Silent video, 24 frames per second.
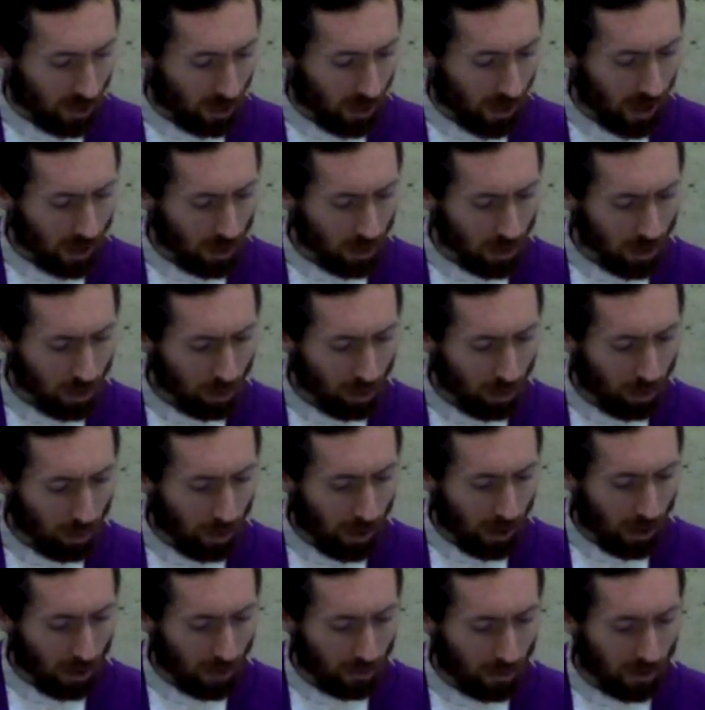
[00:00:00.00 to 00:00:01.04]
So how do we
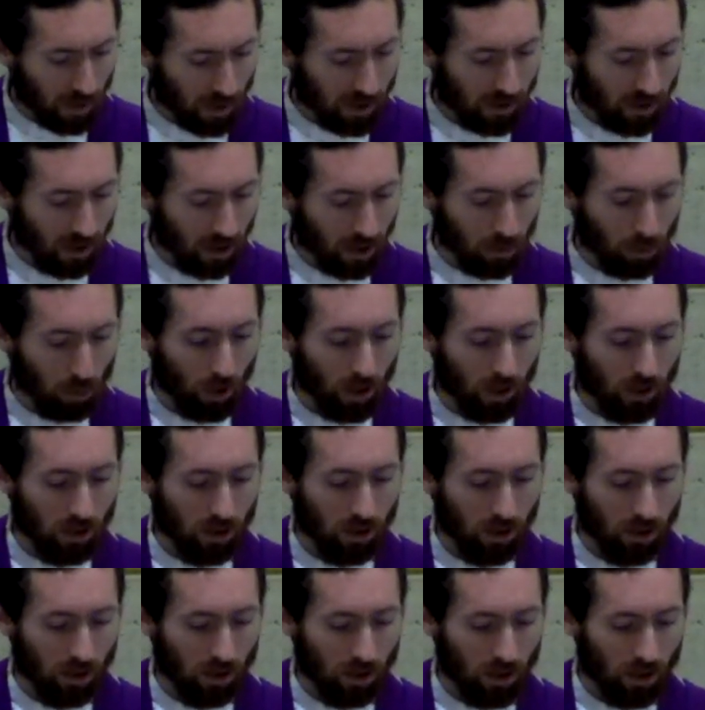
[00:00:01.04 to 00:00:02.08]
prepare for the
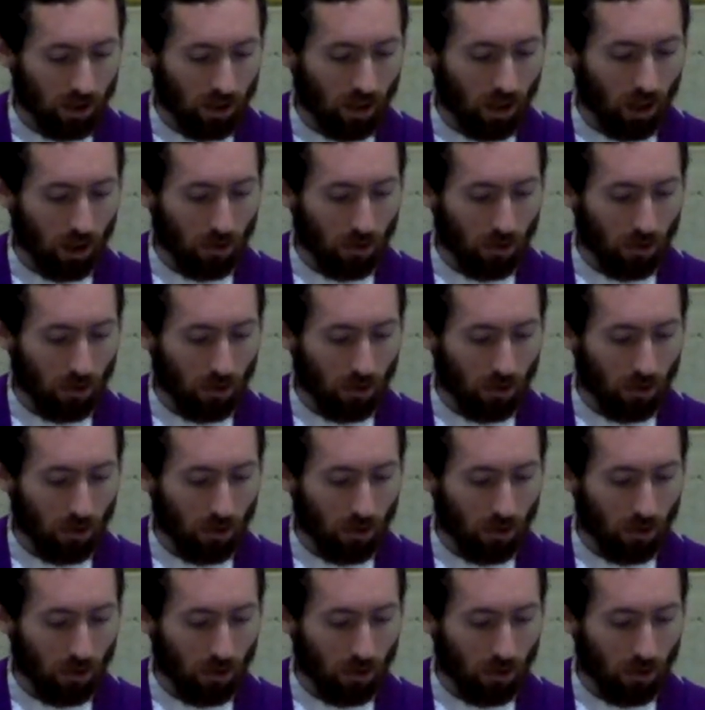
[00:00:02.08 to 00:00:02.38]
celebration